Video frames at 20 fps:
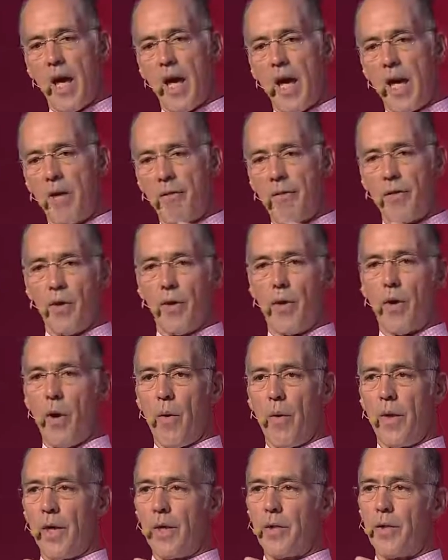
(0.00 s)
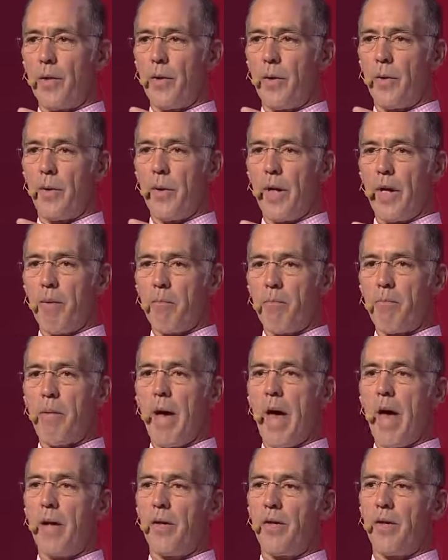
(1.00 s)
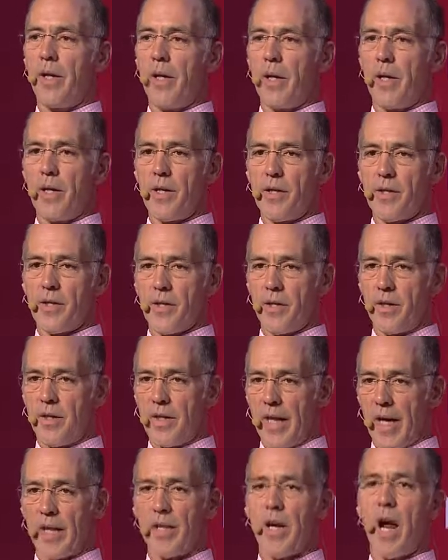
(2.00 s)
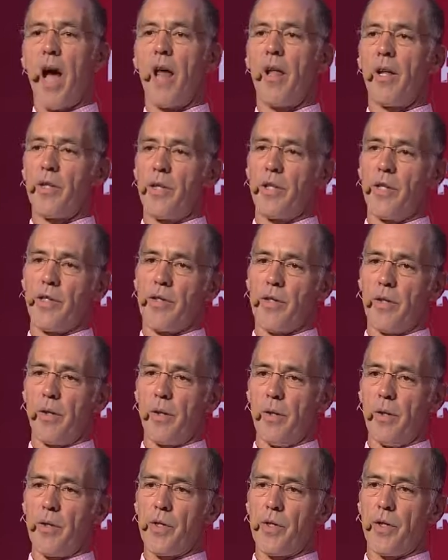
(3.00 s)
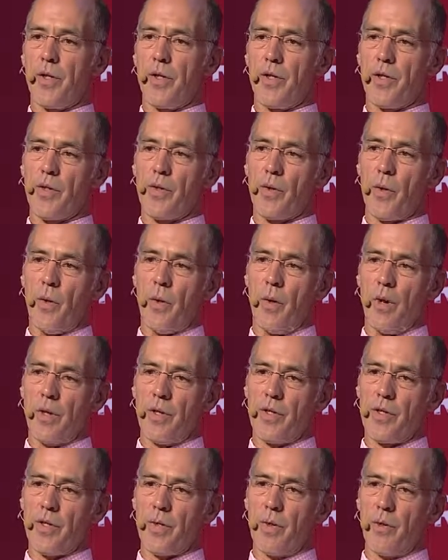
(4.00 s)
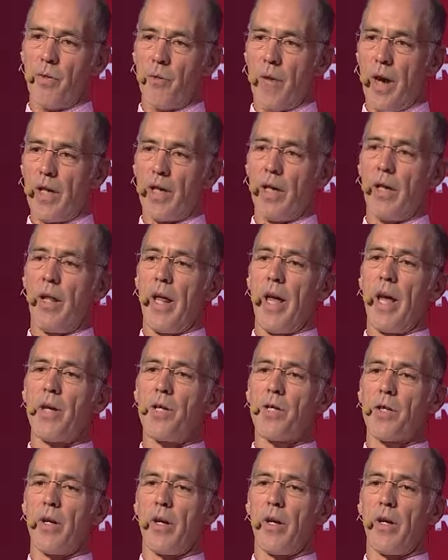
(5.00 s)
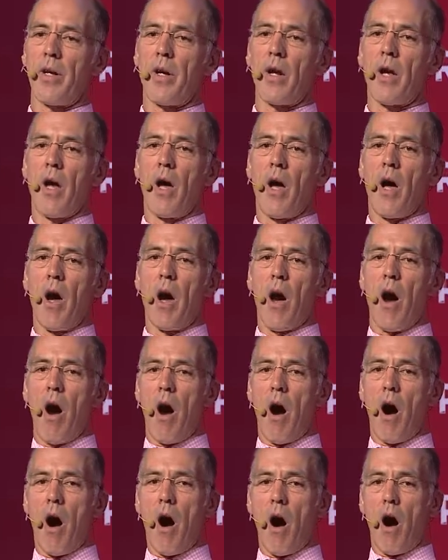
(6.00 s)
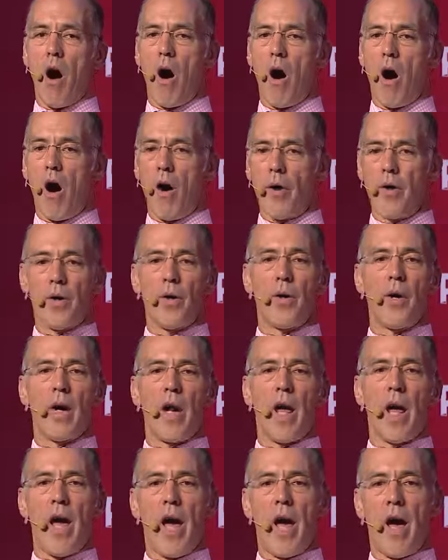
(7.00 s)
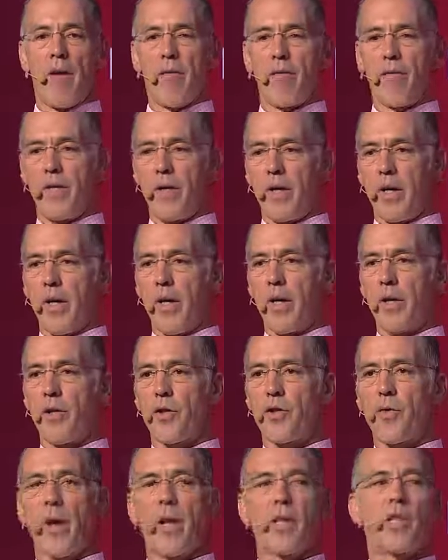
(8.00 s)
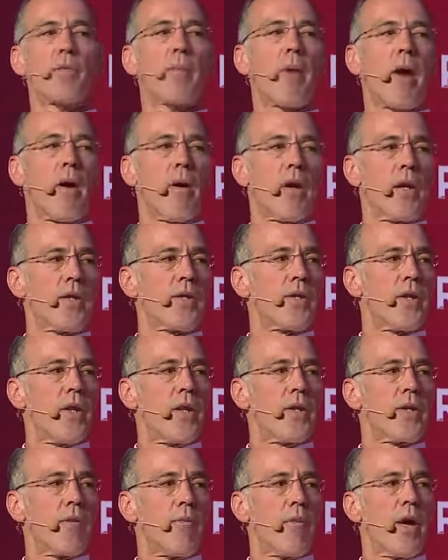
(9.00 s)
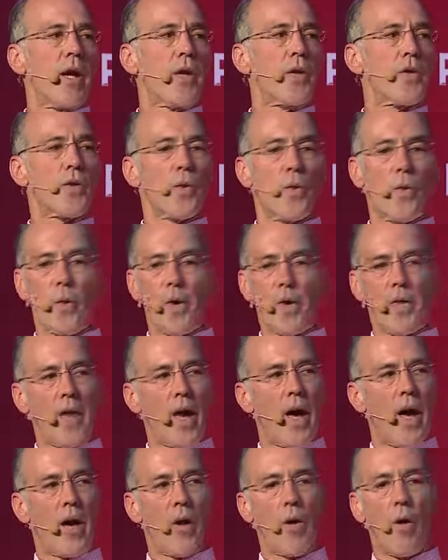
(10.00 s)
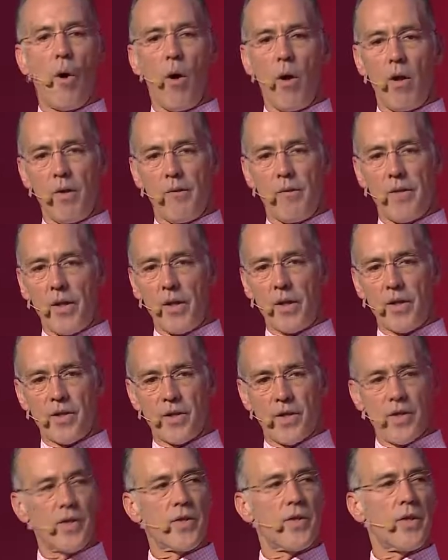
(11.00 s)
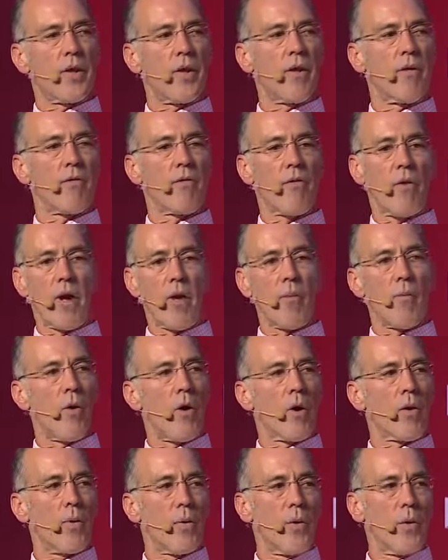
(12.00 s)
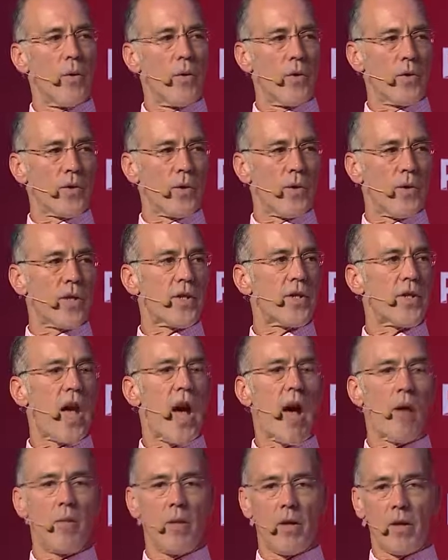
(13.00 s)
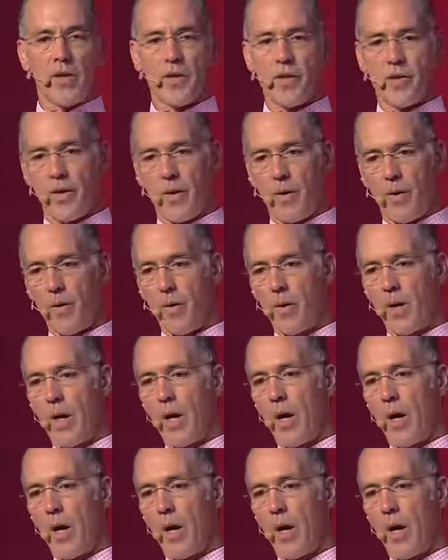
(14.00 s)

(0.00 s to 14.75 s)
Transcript: if you're going to embed these technology solutions towards regulation, are you going to have the transparency to make sure that all of the existing framework rules are established? So